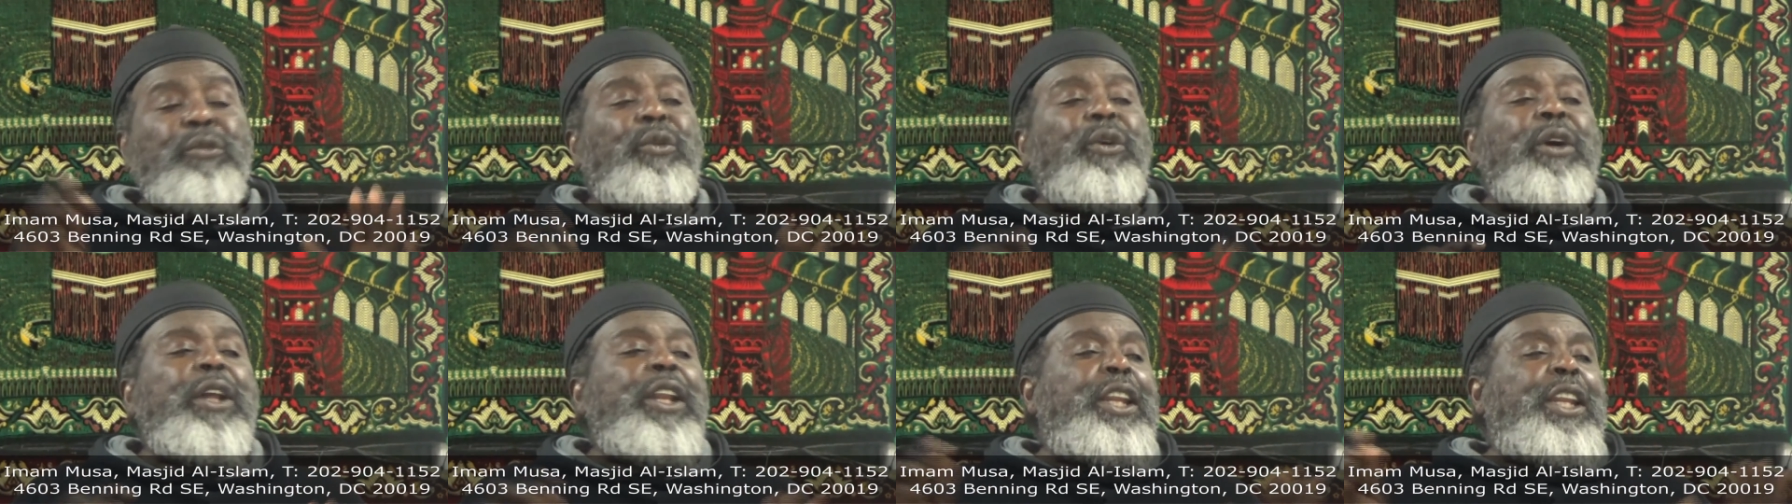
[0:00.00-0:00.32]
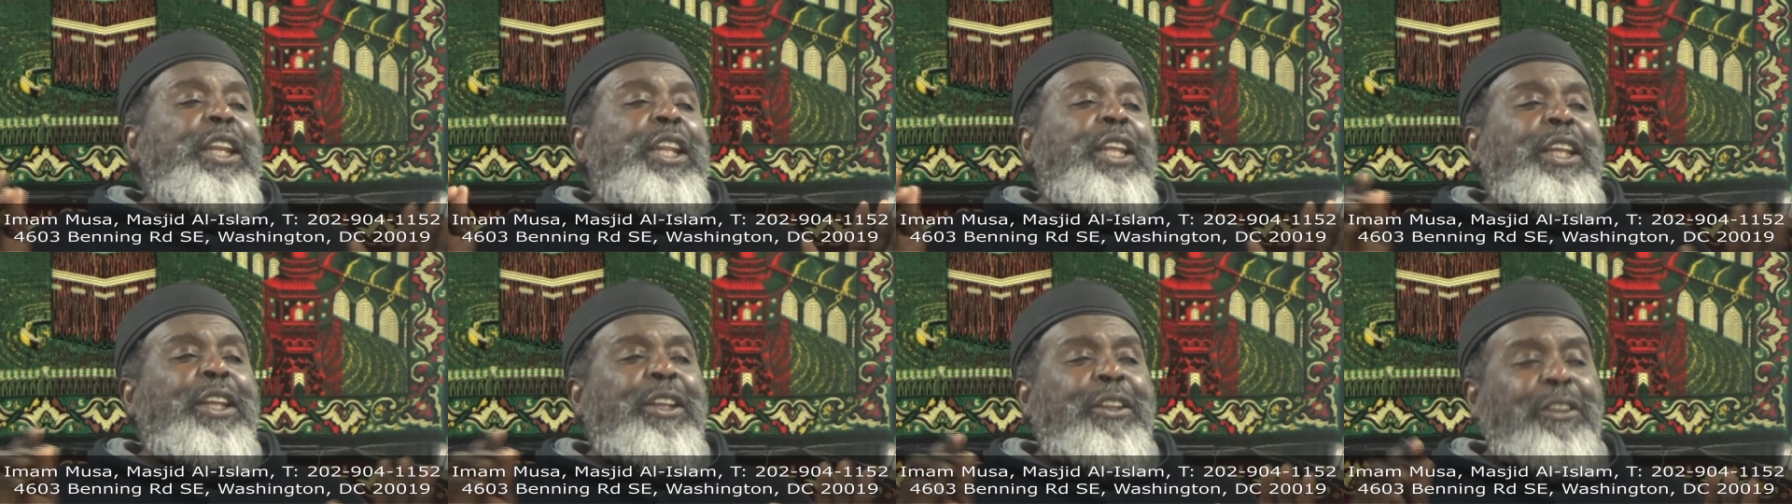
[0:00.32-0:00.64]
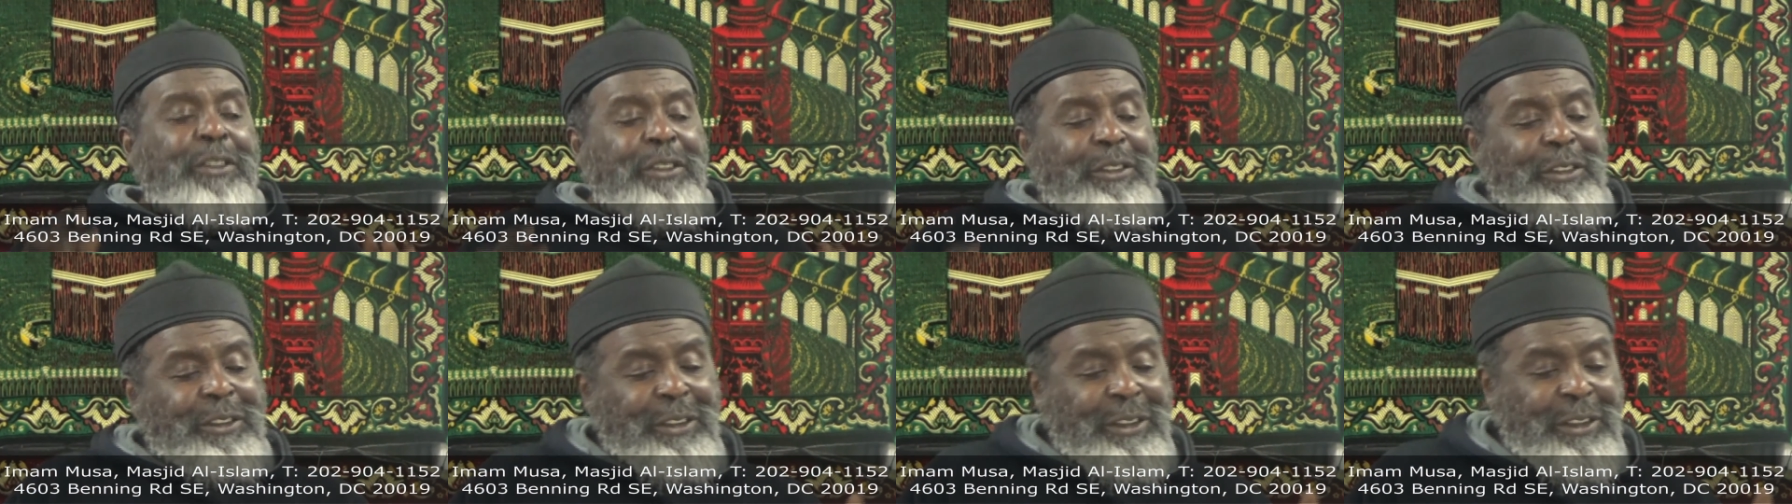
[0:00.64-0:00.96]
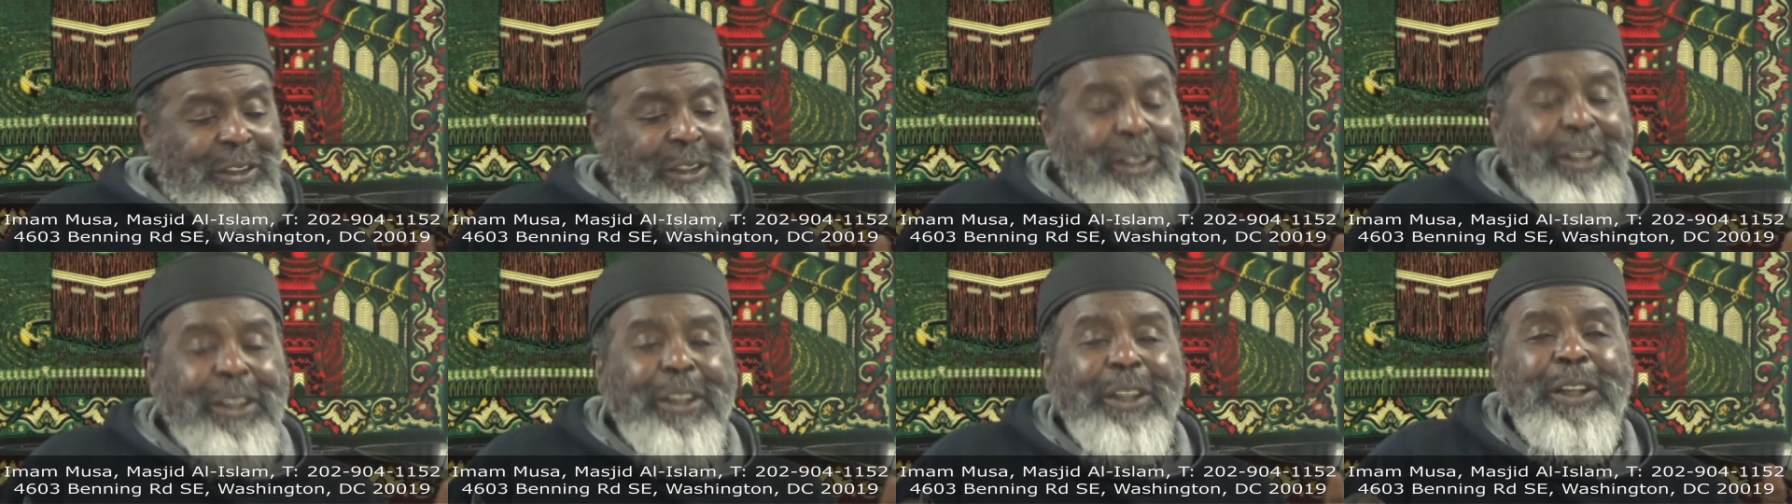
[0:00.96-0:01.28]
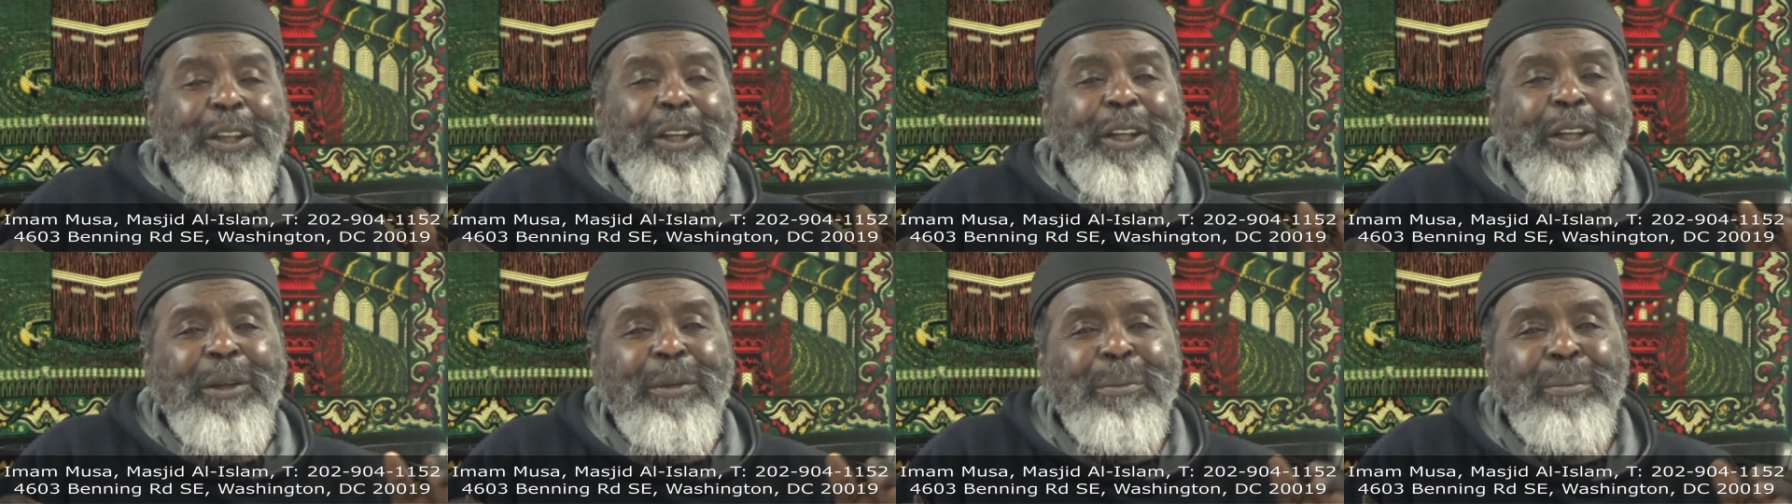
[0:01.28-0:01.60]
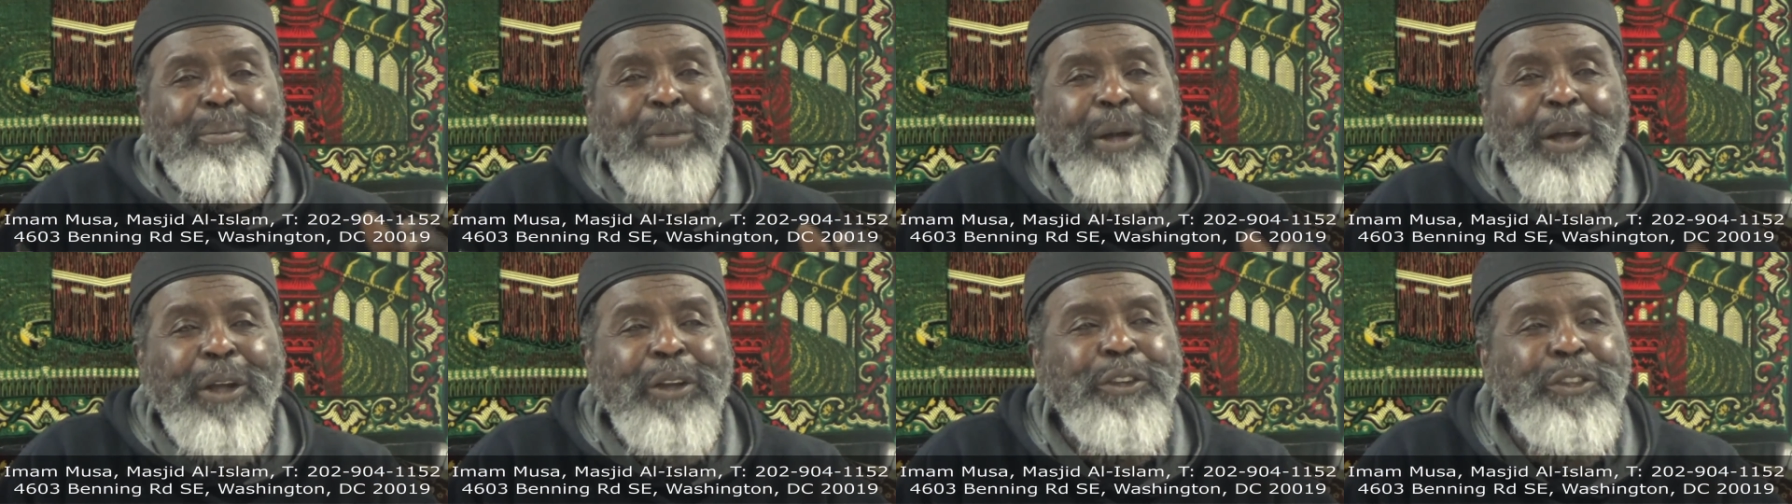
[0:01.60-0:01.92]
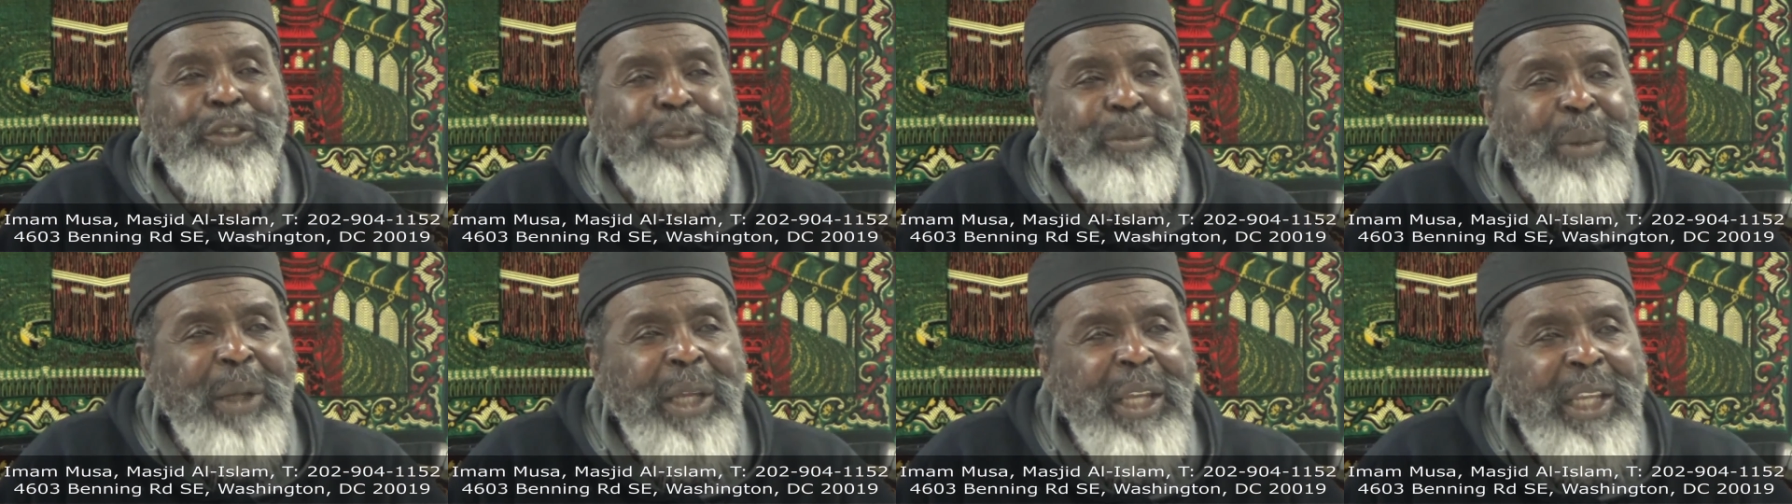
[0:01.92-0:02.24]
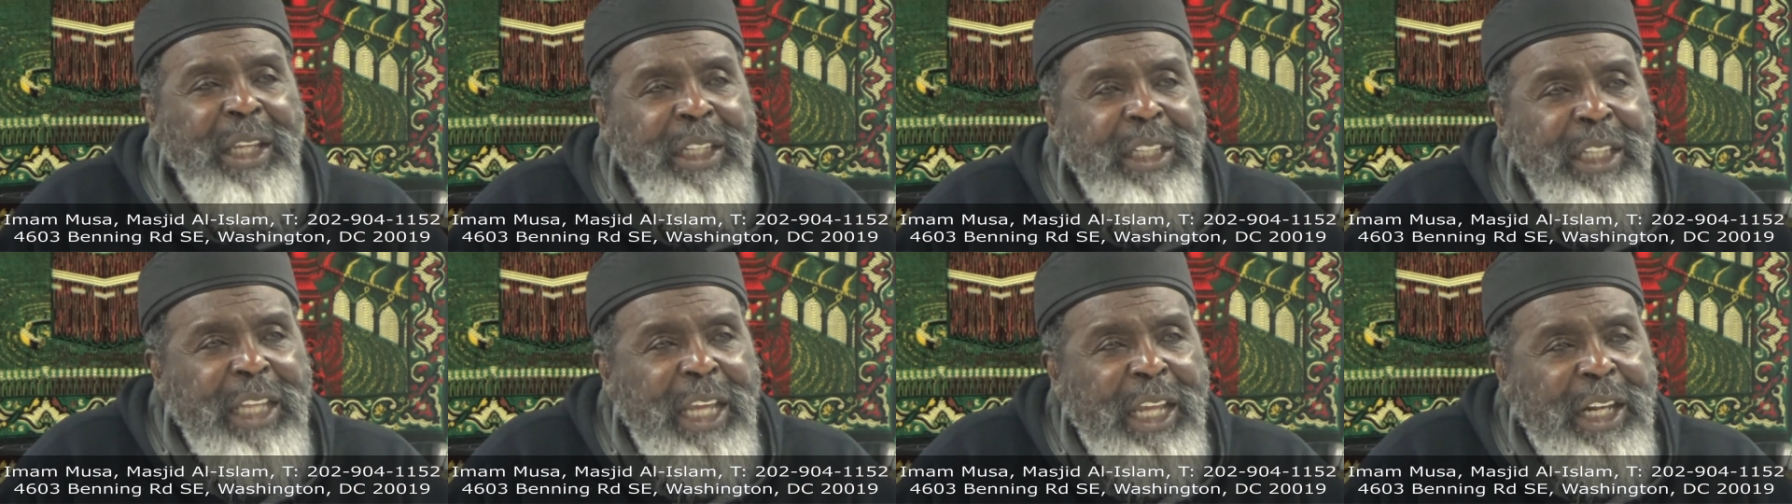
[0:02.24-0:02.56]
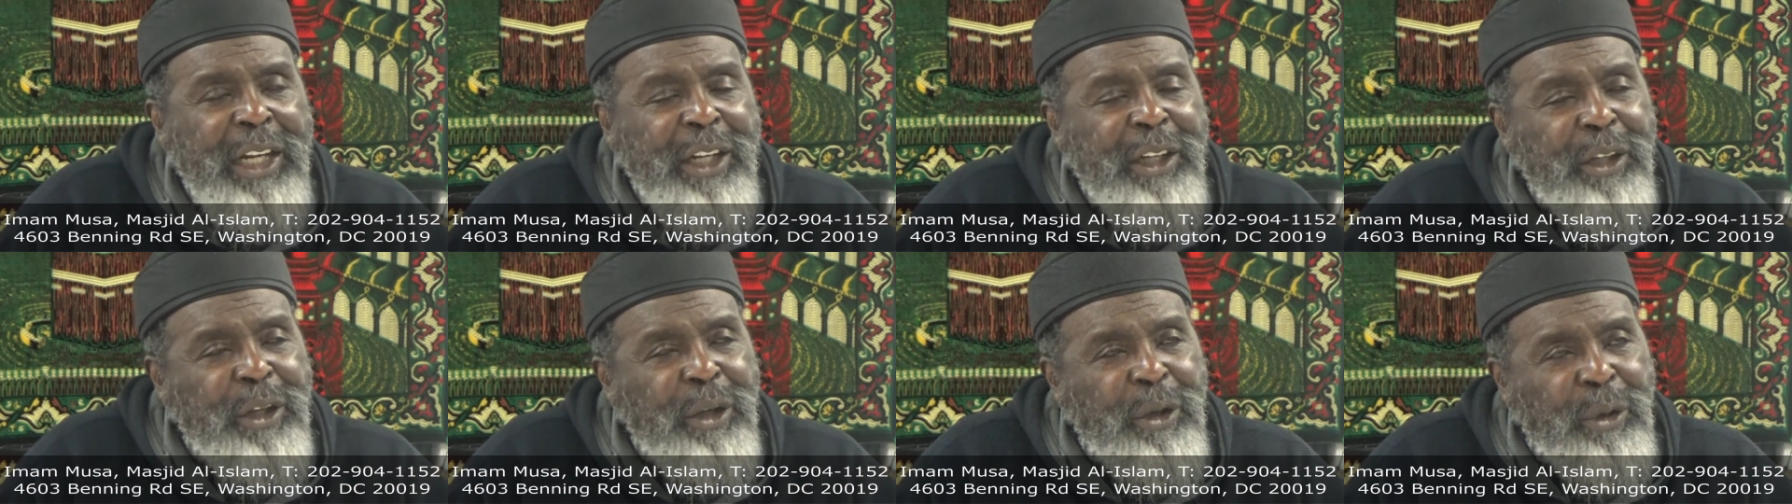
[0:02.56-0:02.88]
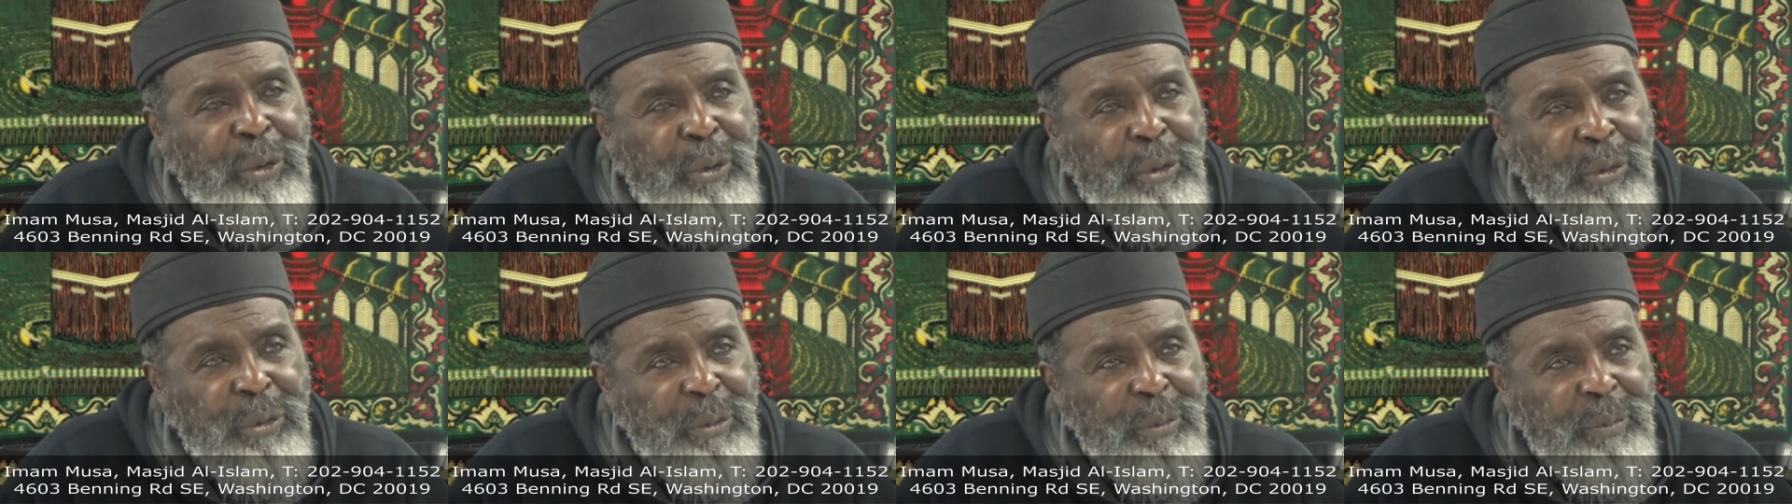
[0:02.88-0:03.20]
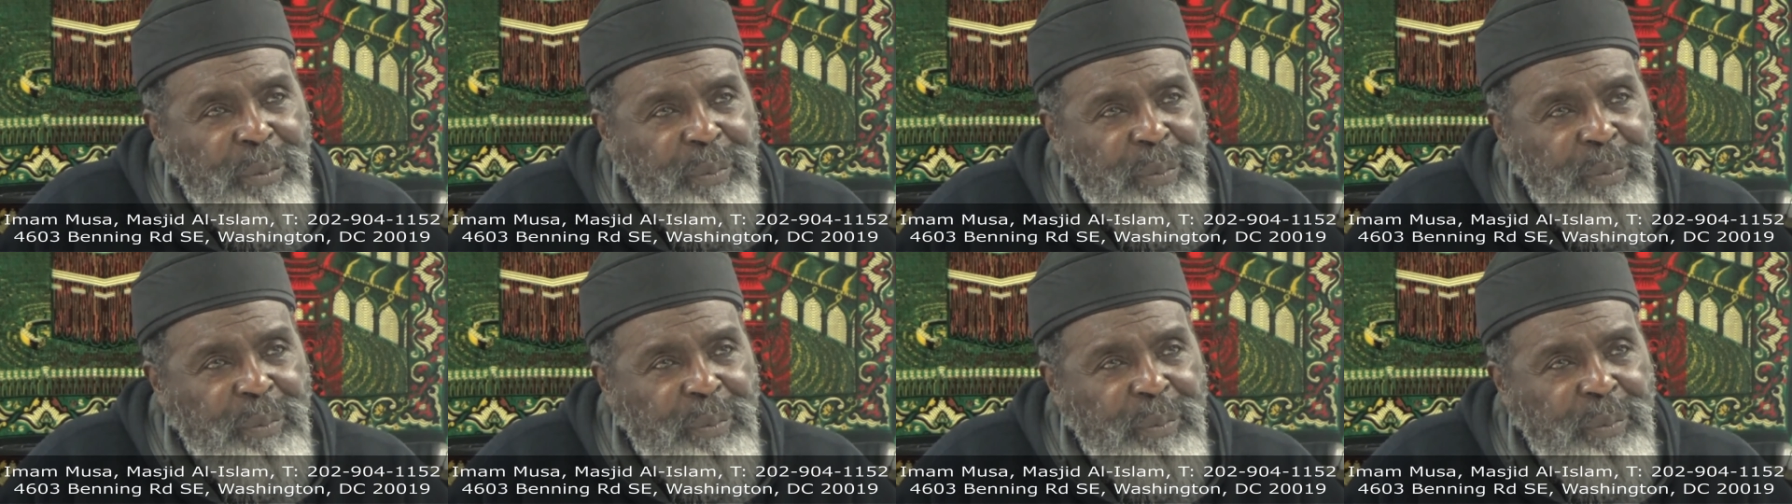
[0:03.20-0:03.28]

what it is. Boss man gotta go.